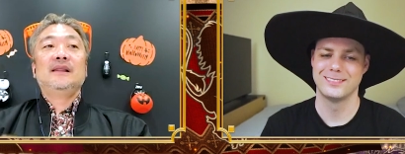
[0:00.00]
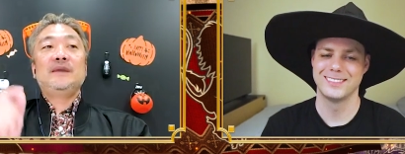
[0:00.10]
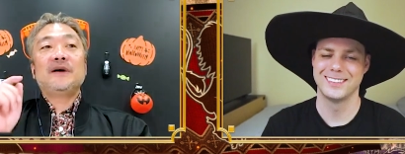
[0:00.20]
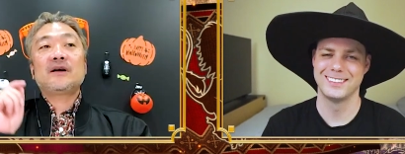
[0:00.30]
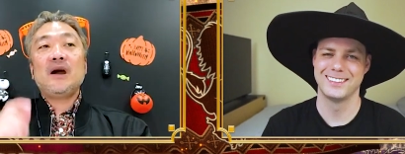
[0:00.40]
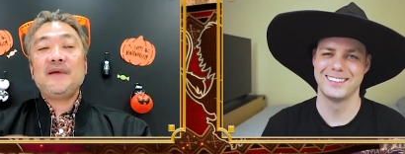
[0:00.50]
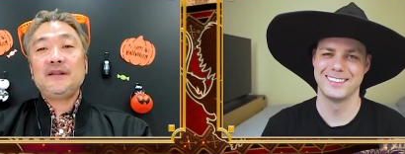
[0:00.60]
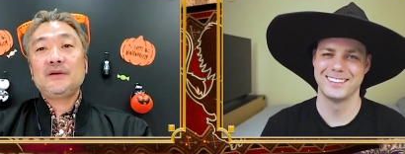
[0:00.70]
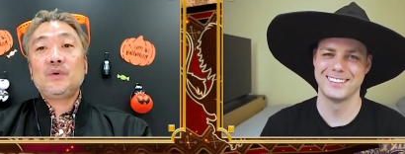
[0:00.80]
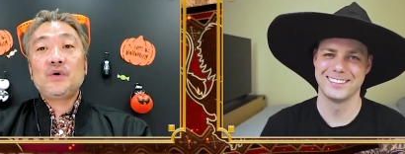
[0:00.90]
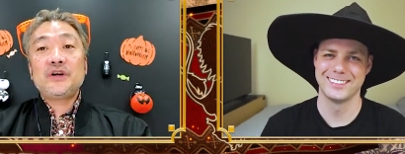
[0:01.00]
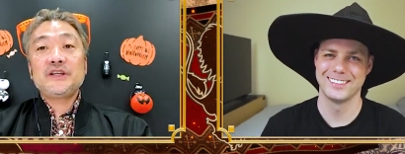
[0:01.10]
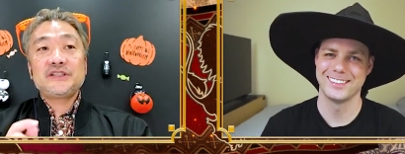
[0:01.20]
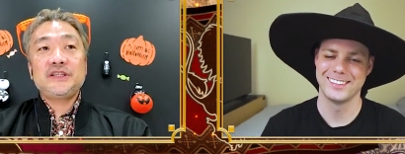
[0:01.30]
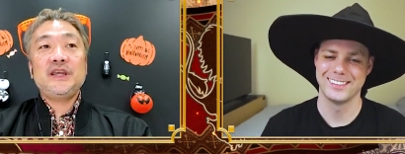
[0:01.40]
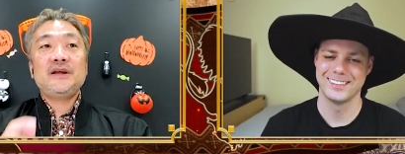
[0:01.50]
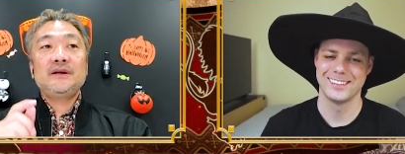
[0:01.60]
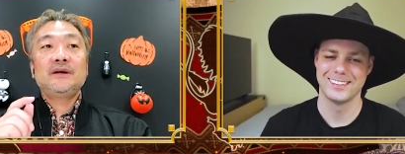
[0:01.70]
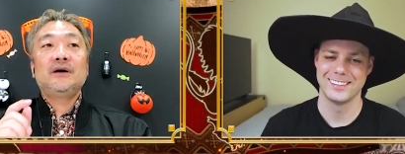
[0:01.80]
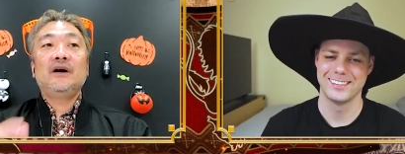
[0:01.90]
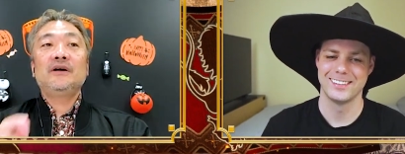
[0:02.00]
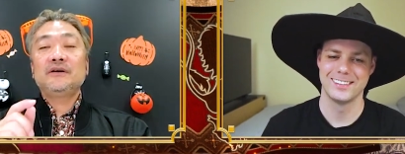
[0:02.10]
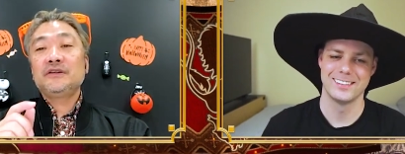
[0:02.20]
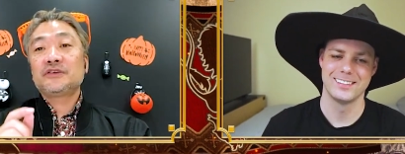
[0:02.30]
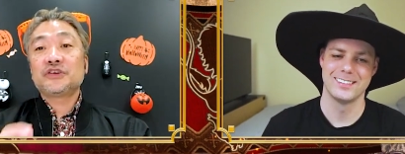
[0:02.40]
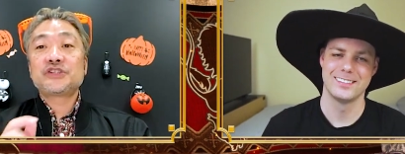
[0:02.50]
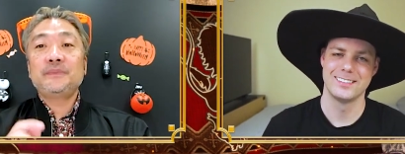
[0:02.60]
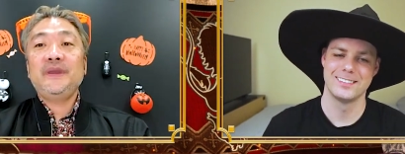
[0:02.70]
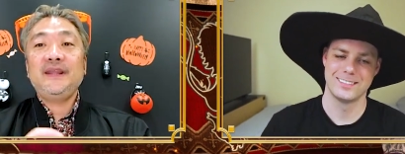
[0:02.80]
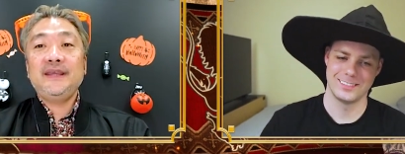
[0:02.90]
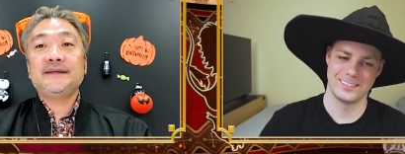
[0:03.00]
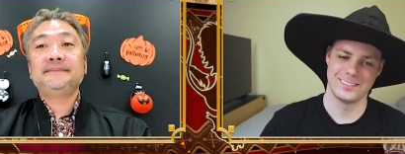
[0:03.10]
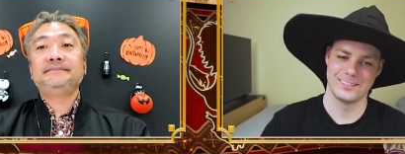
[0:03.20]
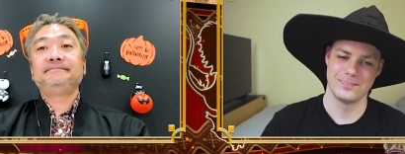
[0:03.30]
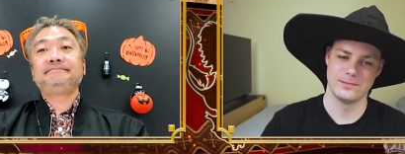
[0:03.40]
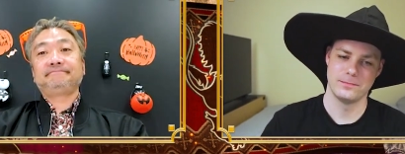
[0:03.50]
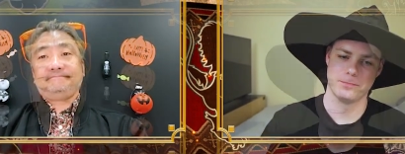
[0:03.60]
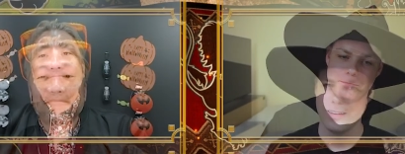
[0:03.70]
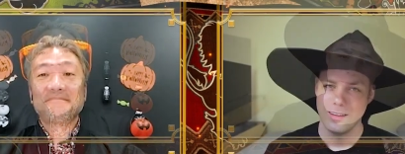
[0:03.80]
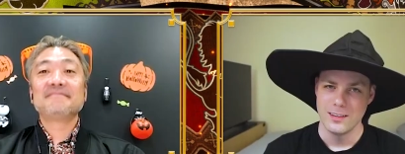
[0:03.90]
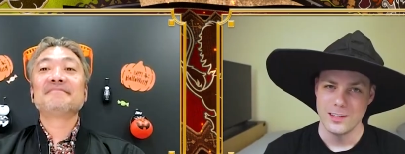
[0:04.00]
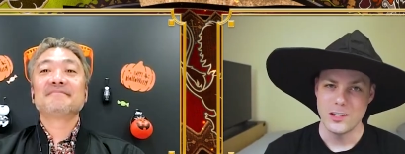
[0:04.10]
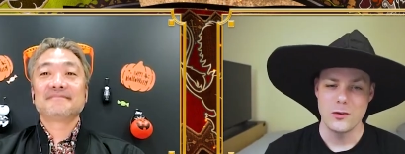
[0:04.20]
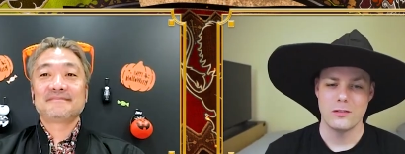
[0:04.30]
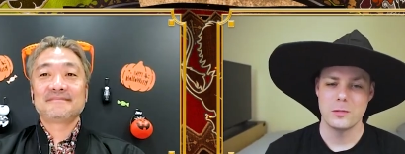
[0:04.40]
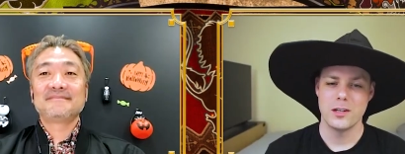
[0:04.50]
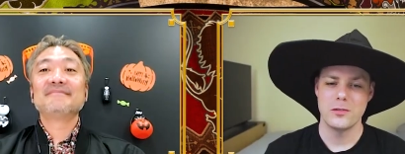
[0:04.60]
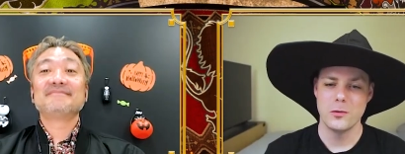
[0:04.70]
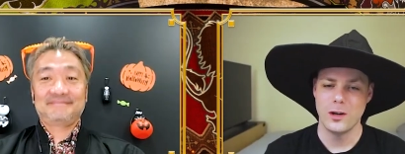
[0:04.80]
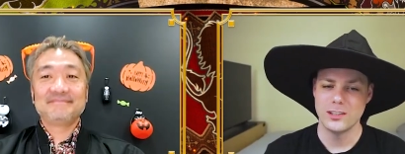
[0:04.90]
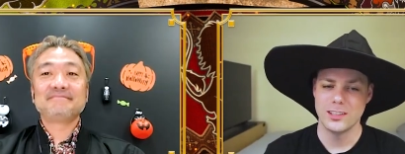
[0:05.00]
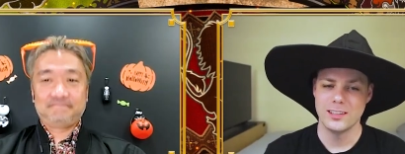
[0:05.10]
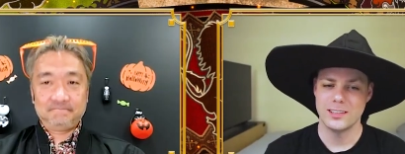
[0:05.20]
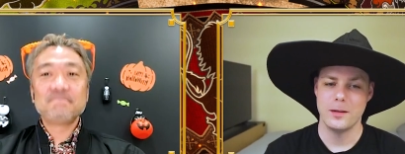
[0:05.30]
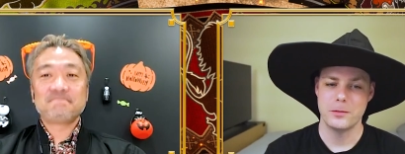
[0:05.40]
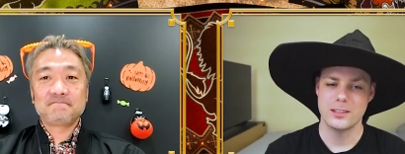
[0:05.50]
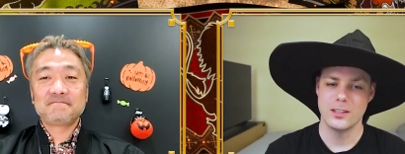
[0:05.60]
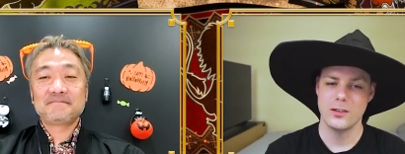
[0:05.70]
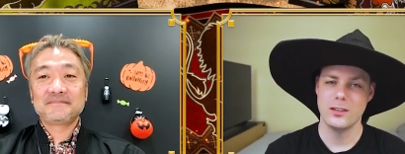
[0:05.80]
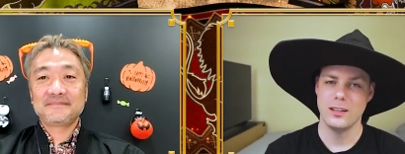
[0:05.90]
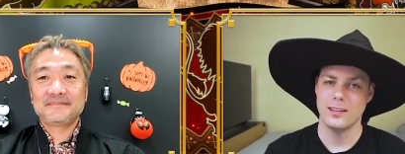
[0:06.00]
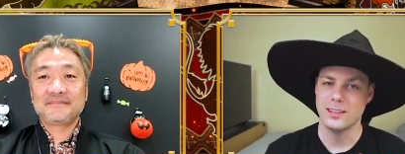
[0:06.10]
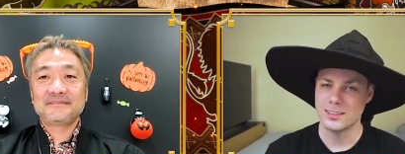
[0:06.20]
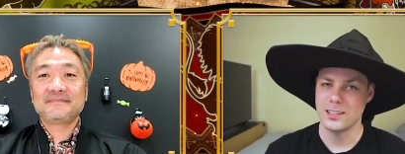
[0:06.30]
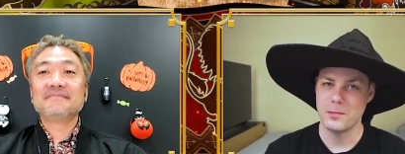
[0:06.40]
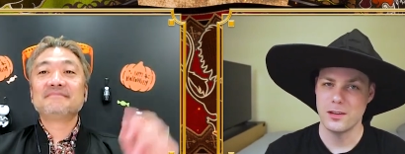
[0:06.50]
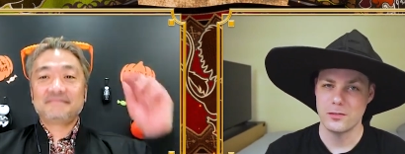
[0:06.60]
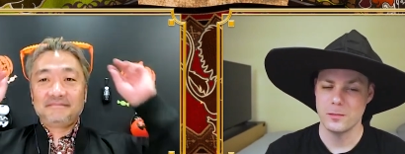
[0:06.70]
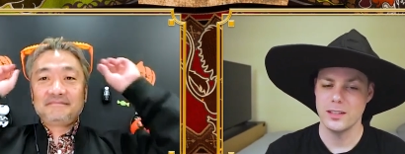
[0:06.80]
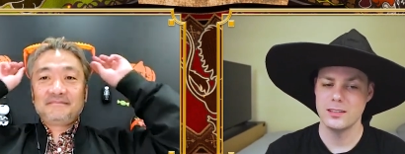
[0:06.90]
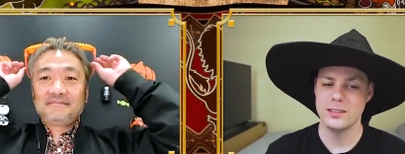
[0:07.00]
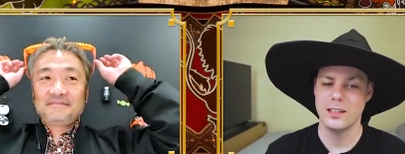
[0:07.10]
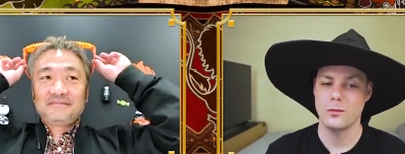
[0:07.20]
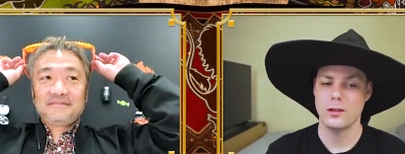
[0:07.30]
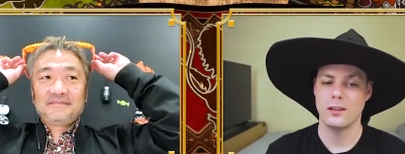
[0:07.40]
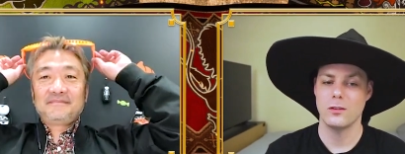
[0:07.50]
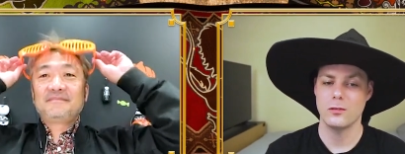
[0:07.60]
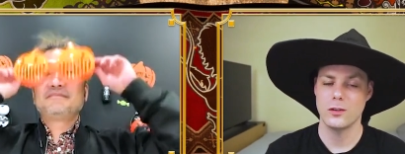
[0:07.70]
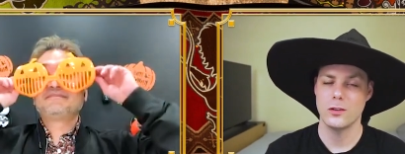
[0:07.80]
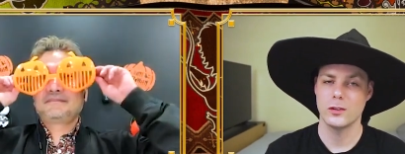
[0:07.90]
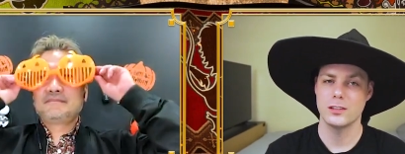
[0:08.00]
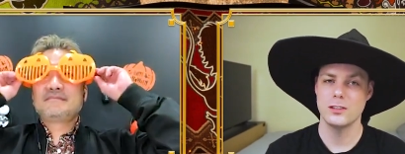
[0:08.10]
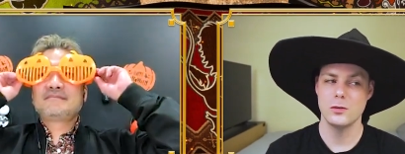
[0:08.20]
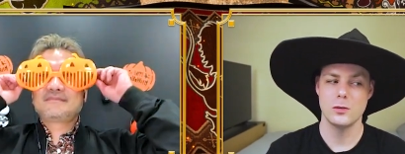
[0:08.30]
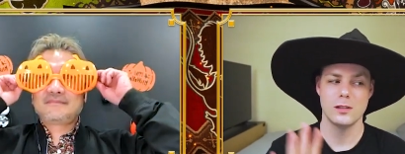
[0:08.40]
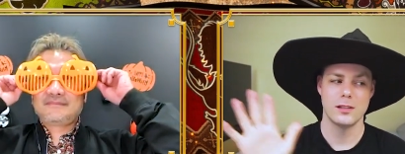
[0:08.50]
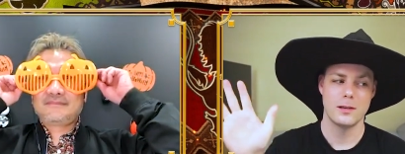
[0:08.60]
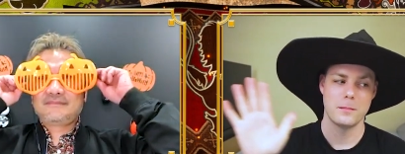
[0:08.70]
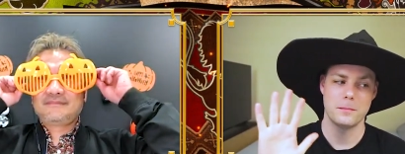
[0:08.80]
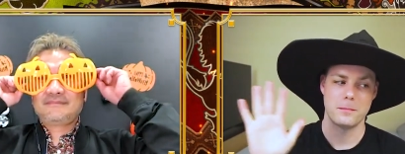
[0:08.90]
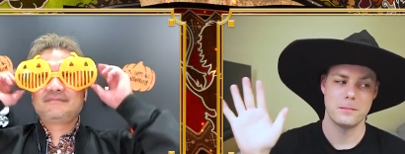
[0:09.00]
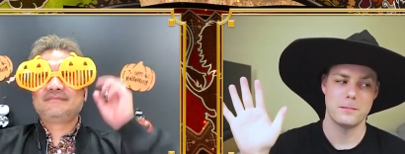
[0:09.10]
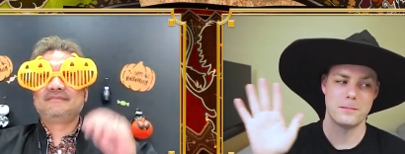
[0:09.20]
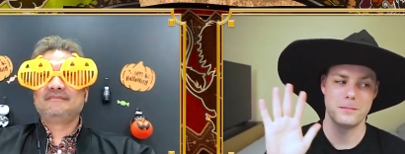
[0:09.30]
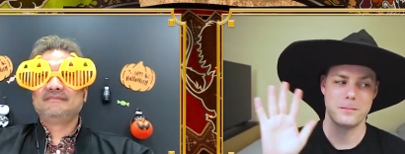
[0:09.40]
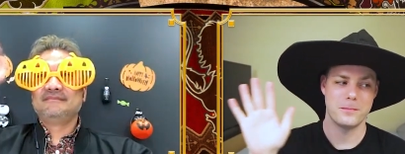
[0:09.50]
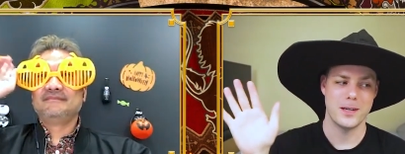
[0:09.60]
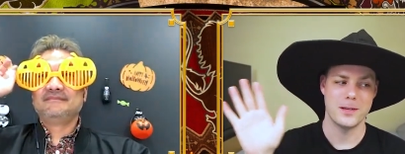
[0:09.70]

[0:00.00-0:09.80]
Speaker 1: leave a comment, or share on social media.
Speaker 2: Thank you everybody for watching this episode, and that's going to be it from us. And without further ado, bye